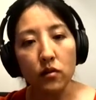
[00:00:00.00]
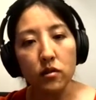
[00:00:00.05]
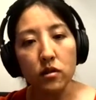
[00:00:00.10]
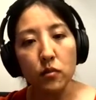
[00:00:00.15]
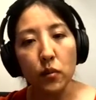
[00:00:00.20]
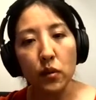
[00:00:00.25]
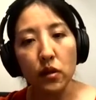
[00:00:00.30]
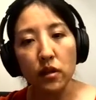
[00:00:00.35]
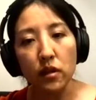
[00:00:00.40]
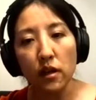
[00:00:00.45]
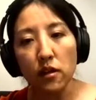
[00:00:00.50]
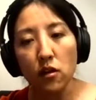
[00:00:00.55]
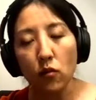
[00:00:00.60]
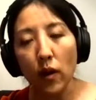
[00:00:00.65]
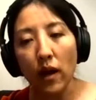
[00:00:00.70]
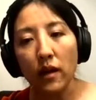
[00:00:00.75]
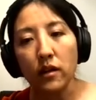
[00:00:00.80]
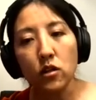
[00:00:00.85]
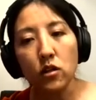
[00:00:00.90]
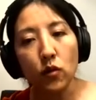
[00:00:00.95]
So to put
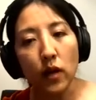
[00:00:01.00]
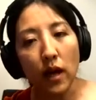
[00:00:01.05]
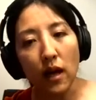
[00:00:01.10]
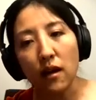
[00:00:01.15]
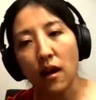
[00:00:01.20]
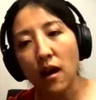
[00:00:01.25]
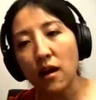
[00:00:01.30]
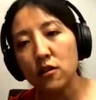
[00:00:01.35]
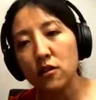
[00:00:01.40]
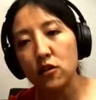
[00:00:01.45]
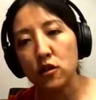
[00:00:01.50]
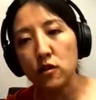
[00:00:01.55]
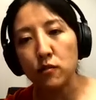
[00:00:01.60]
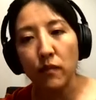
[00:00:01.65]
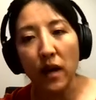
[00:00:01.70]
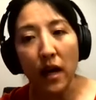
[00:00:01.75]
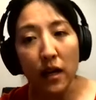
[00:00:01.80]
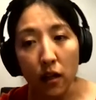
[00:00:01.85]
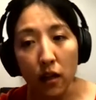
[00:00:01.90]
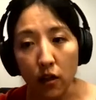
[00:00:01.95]
another way, you cannot
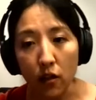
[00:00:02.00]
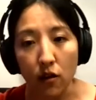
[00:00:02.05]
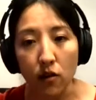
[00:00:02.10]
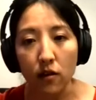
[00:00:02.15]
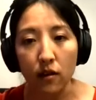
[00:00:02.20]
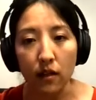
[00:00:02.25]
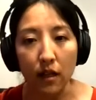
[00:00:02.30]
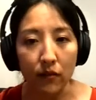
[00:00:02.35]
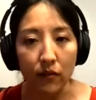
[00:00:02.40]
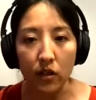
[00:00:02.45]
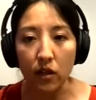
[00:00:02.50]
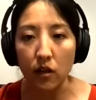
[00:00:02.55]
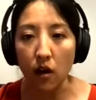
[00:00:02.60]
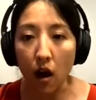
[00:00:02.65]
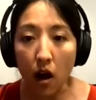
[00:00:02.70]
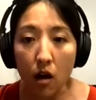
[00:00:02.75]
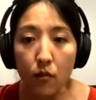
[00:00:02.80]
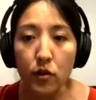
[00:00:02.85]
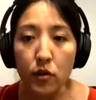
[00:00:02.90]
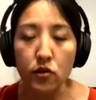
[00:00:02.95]
just meta-learn
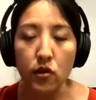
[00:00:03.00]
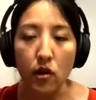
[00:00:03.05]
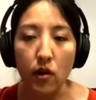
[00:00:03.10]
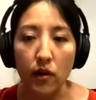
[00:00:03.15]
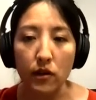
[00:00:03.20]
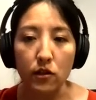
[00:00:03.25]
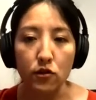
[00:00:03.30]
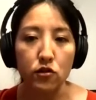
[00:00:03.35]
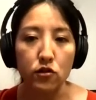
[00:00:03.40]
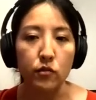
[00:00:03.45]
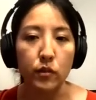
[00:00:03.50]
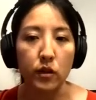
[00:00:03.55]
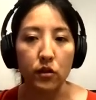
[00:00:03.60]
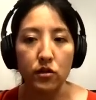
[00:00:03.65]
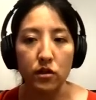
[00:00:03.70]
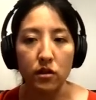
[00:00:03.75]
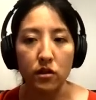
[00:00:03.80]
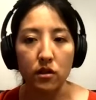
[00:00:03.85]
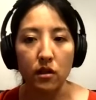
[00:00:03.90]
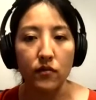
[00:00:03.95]
given an arbitrary
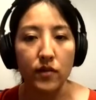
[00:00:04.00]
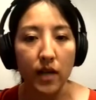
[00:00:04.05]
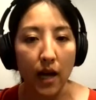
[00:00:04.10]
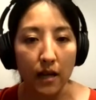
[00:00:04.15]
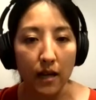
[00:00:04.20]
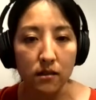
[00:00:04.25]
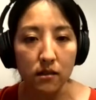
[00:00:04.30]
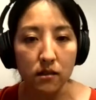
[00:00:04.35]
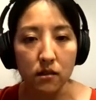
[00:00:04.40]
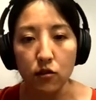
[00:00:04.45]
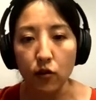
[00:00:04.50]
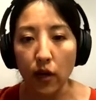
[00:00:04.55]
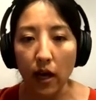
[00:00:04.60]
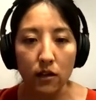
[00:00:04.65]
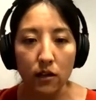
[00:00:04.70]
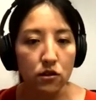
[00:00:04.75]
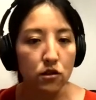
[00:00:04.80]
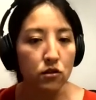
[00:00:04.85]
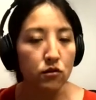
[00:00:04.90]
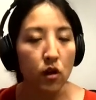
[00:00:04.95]
distribution of tasks.
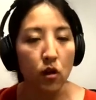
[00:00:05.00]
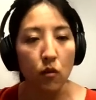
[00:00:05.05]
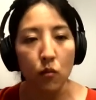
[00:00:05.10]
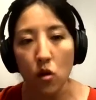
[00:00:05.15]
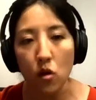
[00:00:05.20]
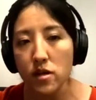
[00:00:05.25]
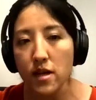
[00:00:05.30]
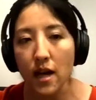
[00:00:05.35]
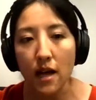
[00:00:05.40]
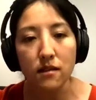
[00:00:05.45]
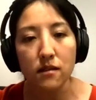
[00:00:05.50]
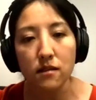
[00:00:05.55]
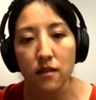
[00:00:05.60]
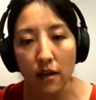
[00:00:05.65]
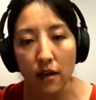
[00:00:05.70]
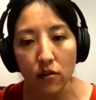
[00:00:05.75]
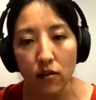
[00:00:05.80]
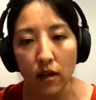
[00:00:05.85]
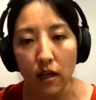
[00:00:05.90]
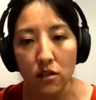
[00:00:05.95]
You can't just throw more
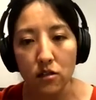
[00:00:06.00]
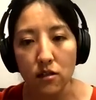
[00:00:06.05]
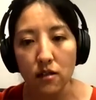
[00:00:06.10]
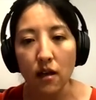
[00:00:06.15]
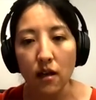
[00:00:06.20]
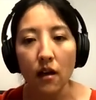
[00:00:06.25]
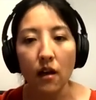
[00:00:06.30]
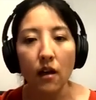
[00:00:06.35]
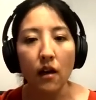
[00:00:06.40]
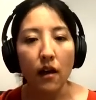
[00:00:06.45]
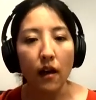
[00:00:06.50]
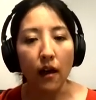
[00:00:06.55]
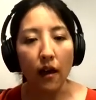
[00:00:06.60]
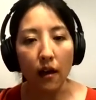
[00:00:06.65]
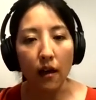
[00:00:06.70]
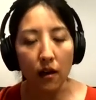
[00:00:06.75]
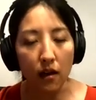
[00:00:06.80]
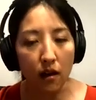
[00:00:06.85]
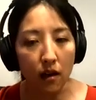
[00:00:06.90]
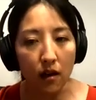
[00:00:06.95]
tasks at your agent
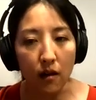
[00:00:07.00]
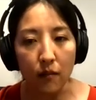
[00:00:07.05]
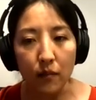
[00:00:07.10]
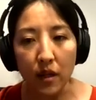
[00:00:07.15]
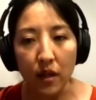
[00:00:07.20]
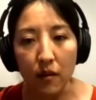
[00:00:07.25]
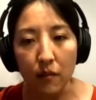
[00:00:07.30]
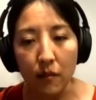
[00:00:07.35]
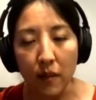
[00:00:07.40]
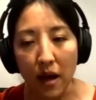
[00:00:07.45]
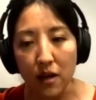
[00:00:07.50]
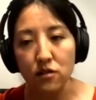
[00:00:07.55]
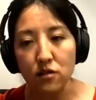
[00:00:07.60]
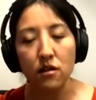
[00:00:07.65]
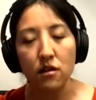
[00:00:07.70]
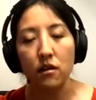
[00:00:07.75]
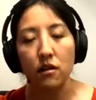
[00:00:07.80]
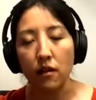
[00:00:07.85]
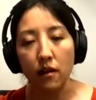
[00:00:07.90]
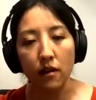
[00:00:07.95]
and
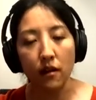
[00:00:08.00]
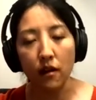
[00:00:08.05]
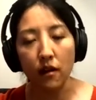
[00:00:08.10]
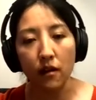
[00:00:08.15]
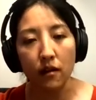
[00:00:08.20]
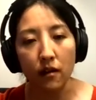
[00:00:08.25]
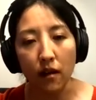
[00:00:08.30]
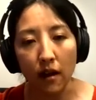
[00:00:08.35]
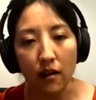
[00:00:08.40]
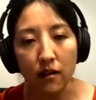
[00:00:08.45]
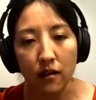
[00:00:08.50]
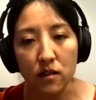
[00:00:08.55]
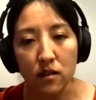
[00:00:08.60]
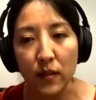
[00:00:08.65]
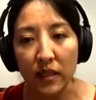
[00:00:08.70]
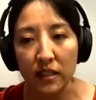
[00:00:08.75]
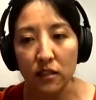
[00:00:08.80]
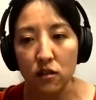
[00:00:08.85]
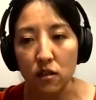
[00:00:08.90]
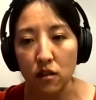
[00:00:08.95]
imagine and